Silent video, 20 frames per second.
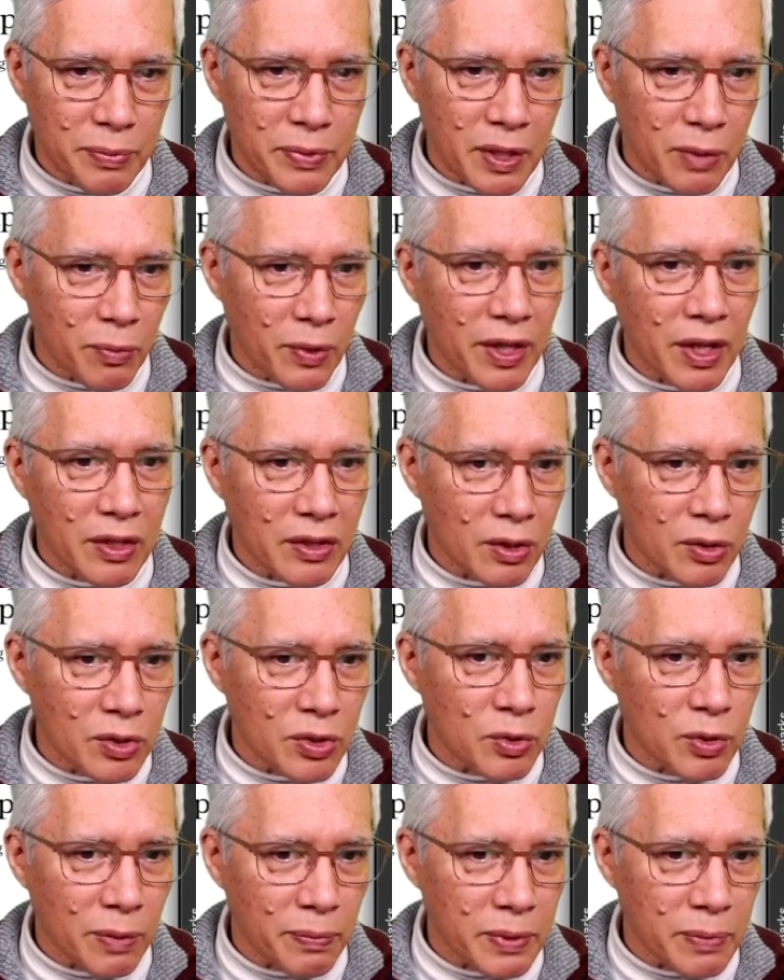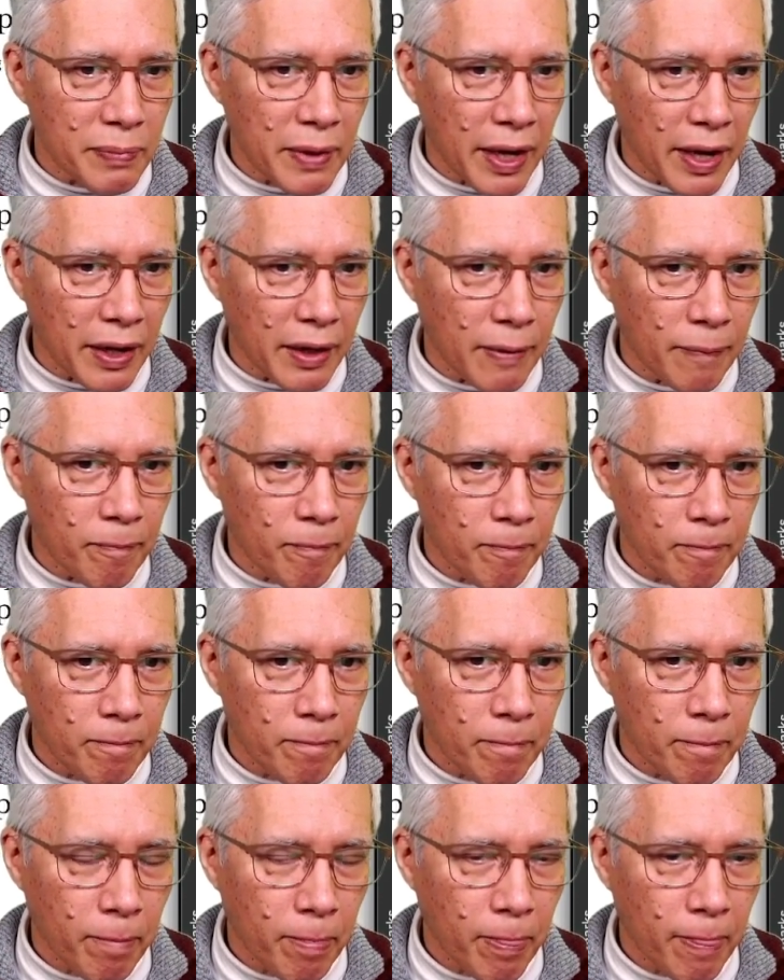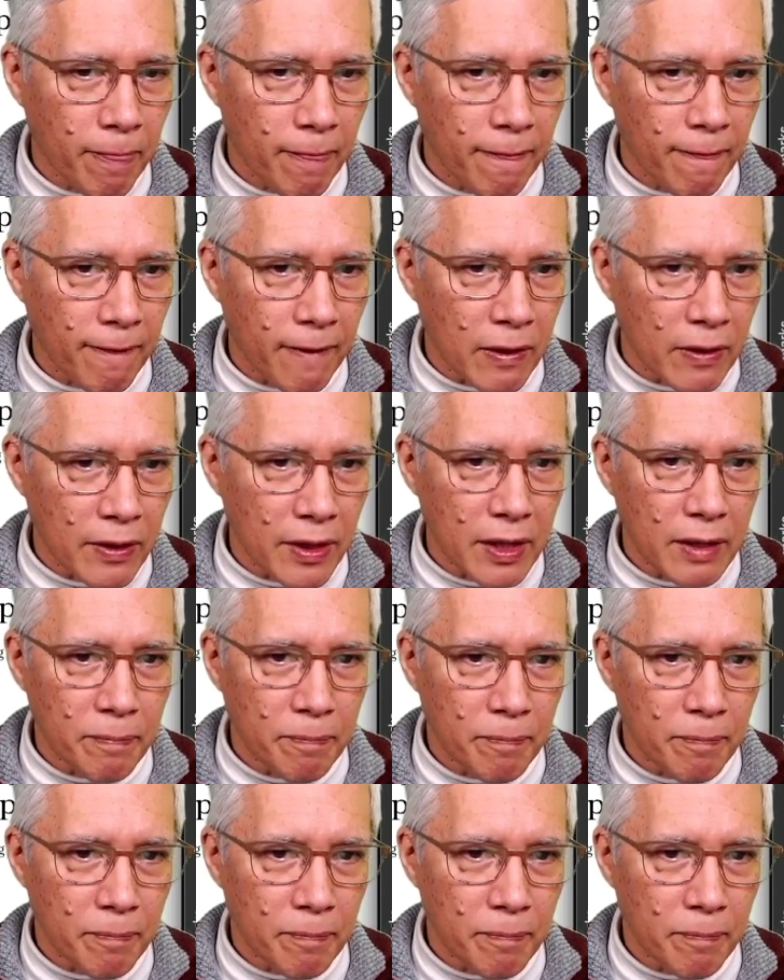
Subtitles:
and we get those trips back. All right.